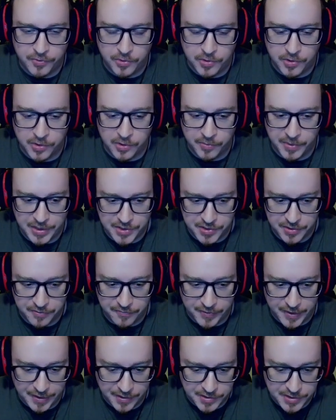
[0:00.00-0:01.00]
our way to the
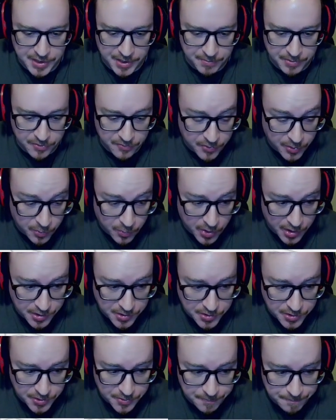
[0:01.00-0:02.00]
final table if we wanted
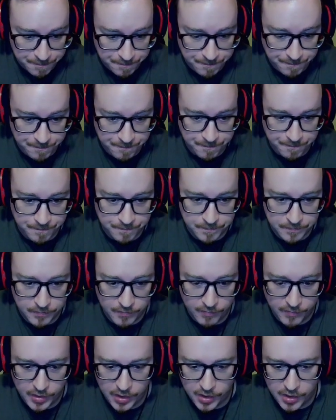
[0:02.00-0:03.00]
to.
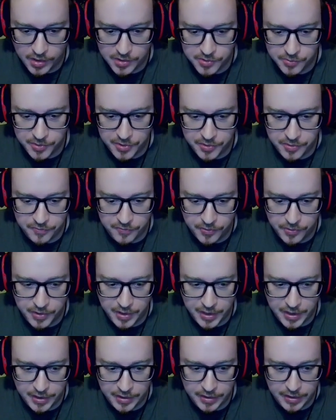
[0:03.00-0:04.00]
So we do fold the
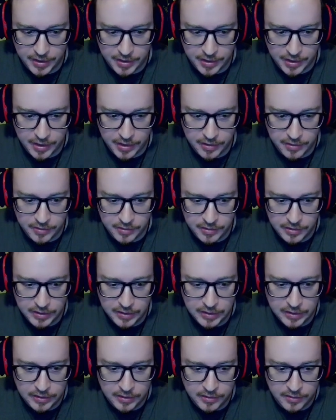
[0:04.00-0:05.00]
8-9,
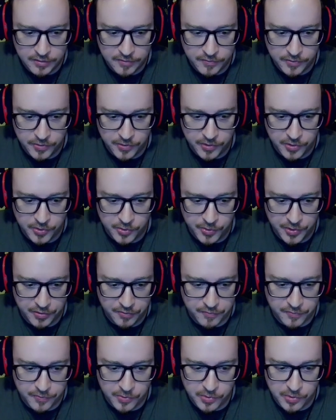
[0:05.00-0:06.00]
fold the queen
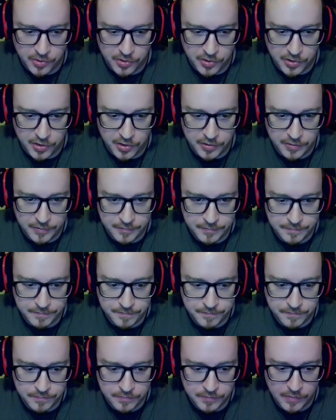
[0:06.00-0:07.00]
4.
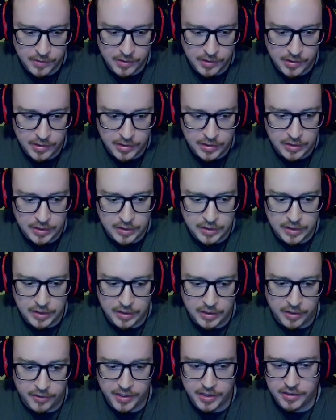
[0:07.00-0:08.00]
Now
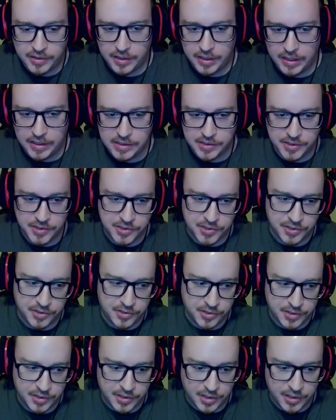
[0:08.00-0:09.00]
I get the ace-6 under the
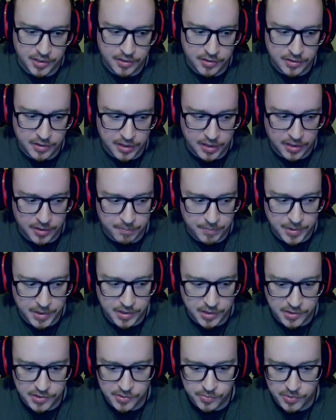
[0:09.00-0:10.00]
gun.
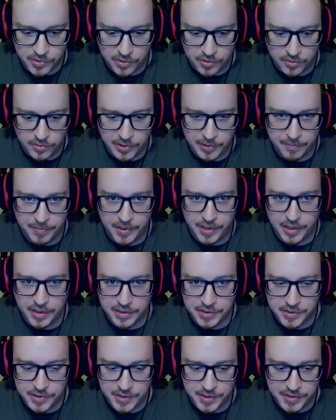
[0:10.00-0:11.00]
Because we're only playing
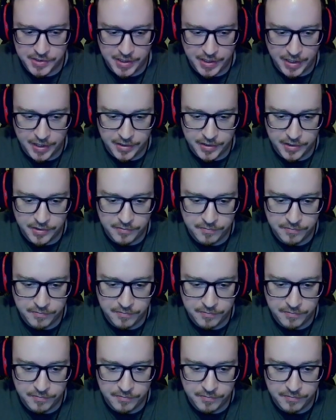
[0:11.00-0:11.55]
6-handed,